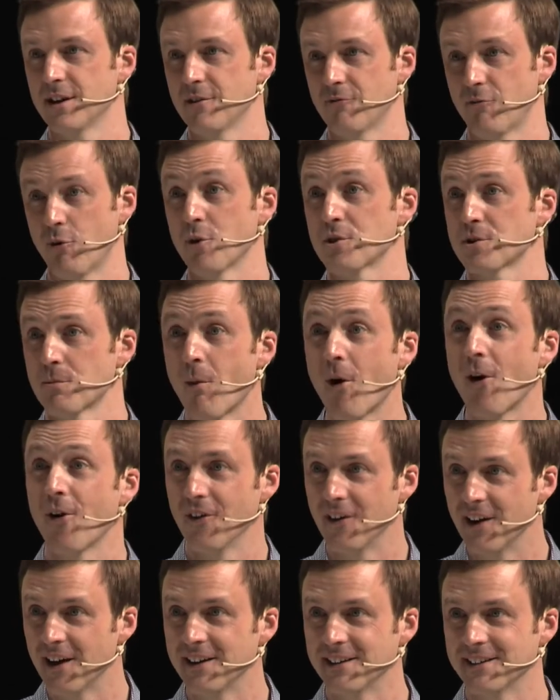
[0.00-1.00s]
for tomorrow
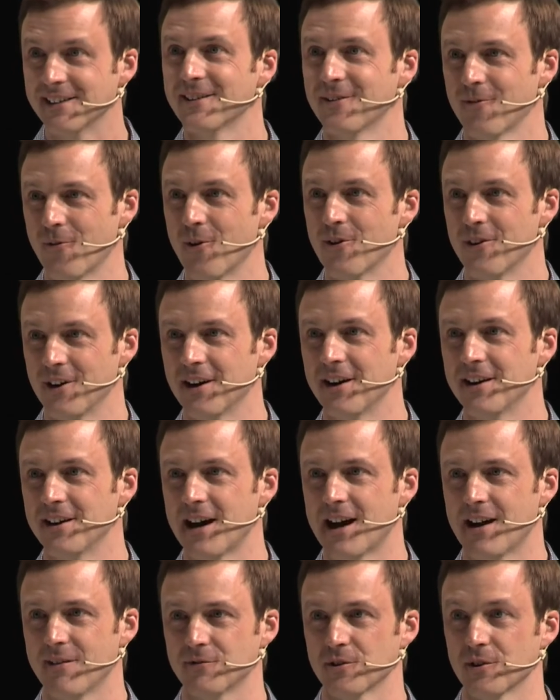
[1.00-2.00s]
night or the night
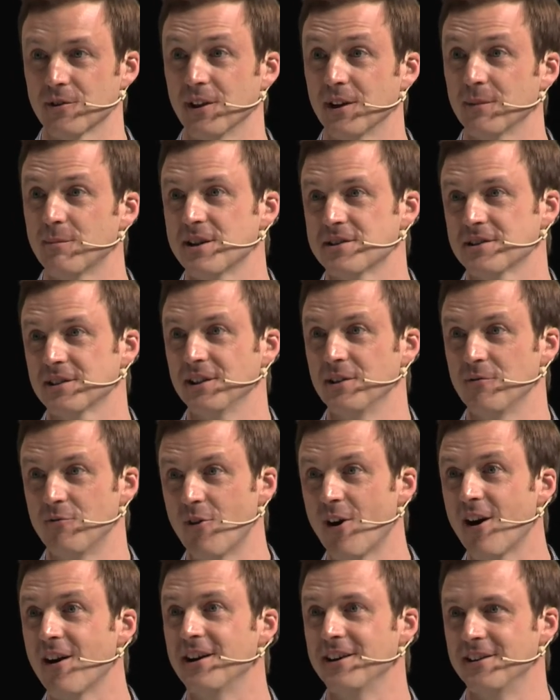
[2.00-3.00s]
after, like basically
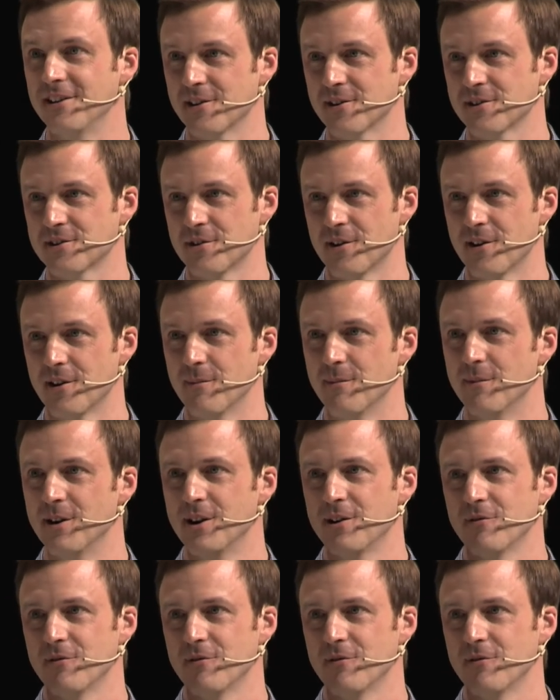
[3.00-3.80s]
very near term,